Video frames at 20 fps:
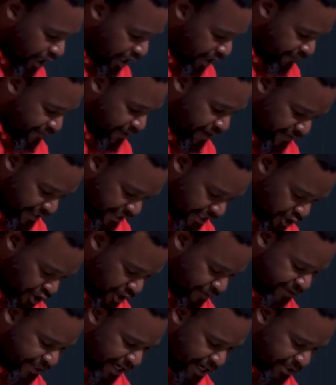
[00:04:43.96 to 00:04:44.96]
if indeed you
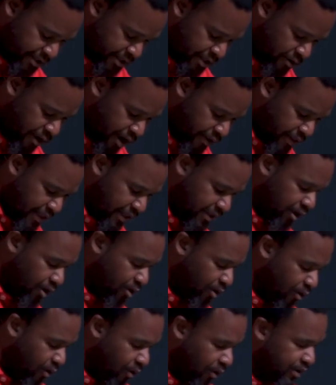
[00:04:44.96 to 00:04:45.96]
have tasted, rather, that the
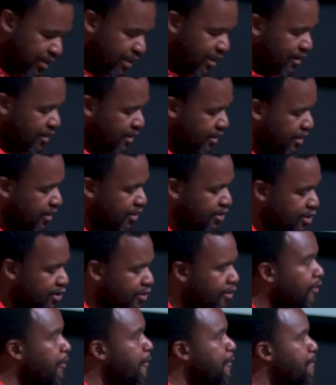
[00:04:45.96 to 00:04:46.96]
Lord is
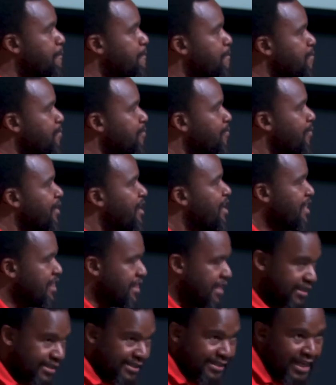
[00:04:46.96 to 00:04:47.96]
good.
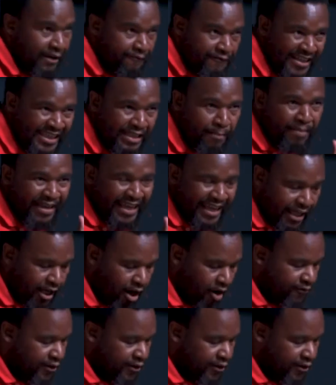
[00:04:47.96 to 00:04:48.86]
This if at the beginning of